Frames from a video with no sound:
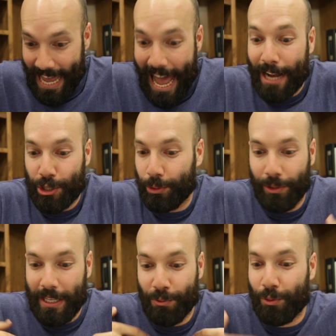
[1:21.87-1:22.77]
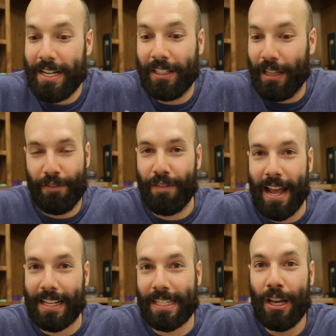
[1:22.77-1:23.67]
actually real
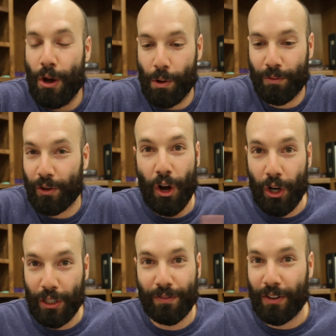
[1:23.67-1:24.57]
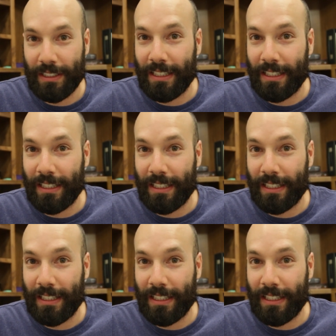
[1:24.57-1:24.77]
effects over all of our